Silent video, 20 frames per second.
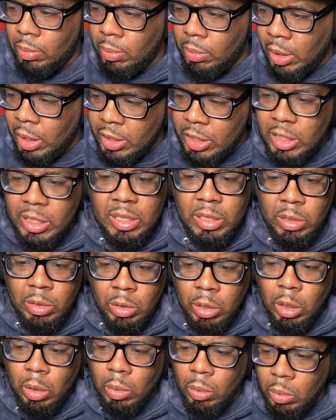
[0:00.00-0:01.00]
they just
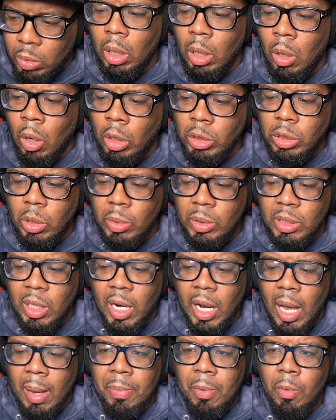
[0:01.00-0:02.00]
do. Also, what's going
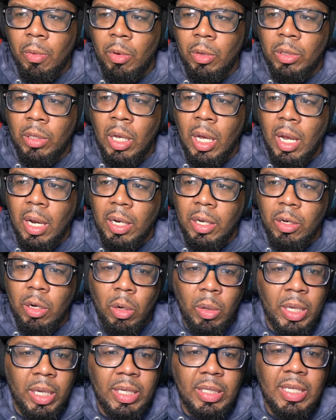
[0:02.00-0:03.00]
to happen with Rodon? You
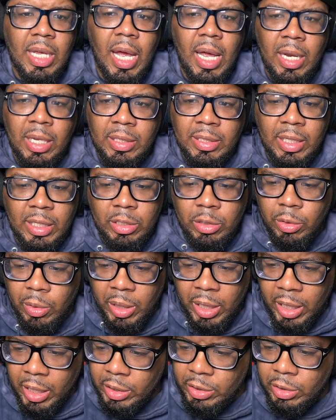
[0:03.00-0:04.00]
know, he's had his
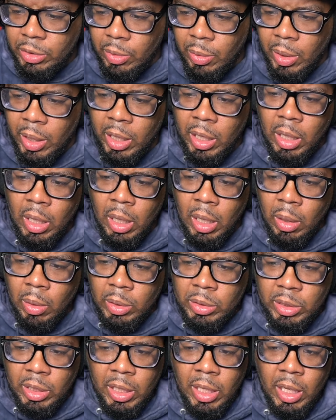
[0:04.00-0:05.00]
injury history,
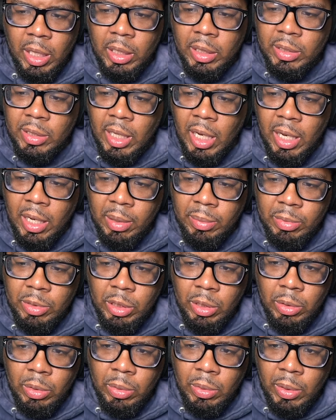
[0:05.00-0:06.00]
which the Yankees signed him
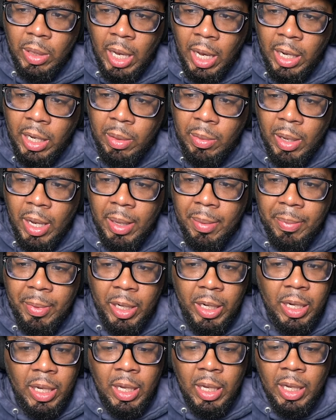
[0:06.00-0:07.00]
to anyway,
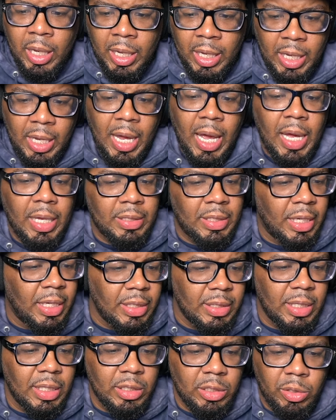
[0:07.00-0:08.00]
but he has
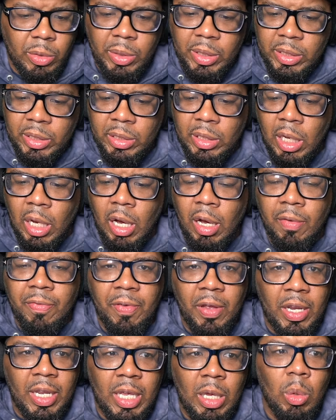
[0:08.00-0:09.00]
his injury stuff,
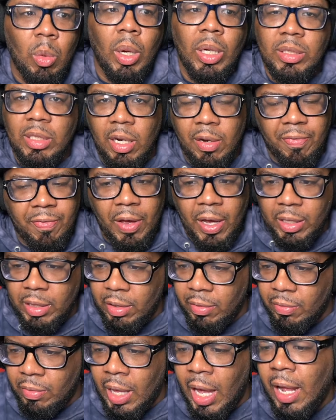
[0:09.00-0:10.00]
and he wasn't
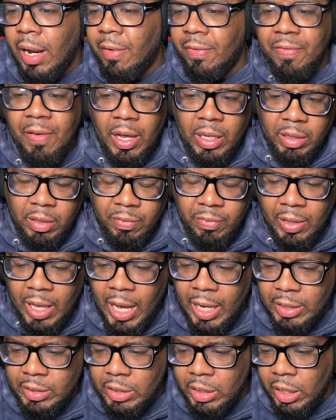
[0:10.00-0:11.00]
effective
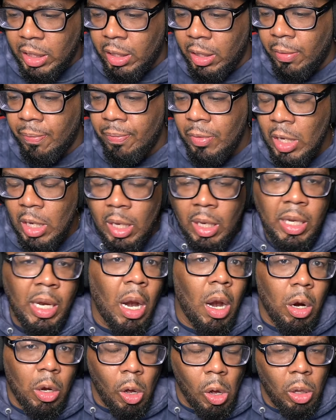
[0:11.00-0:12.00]
last year.
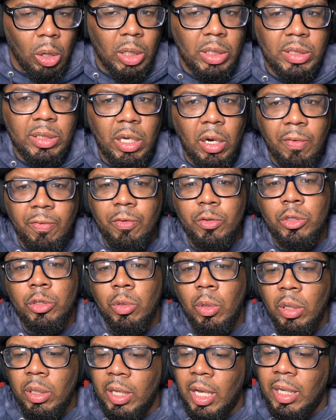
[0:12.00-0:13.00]
Gerrit Cole is there for
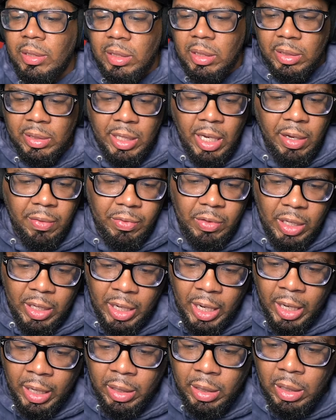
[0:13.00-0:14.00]
sure, and that's the safety
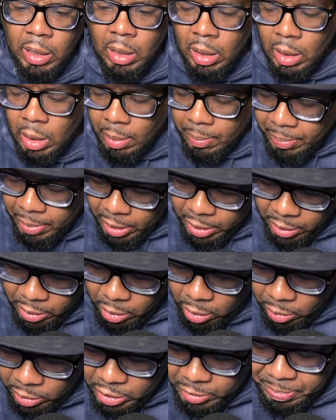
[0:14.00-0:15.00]
net. But, you
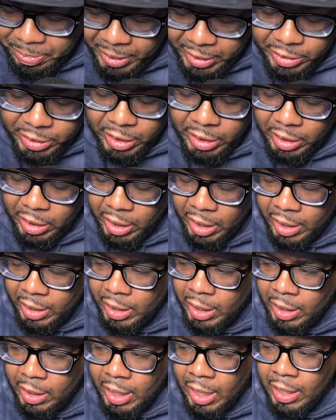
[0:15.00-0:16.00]
know, it's pitching, and
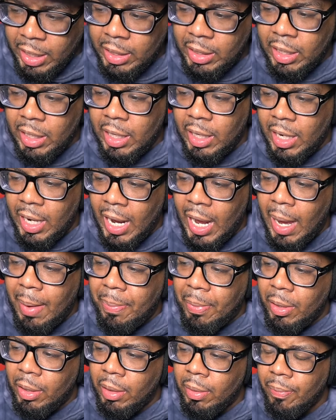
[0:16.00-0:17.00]
then anything can
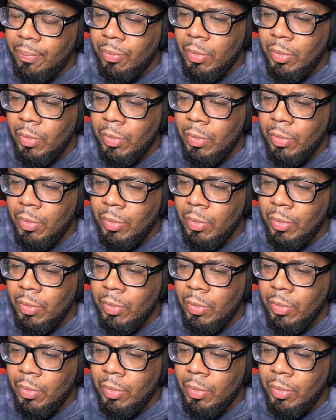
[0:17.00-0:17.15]
happen.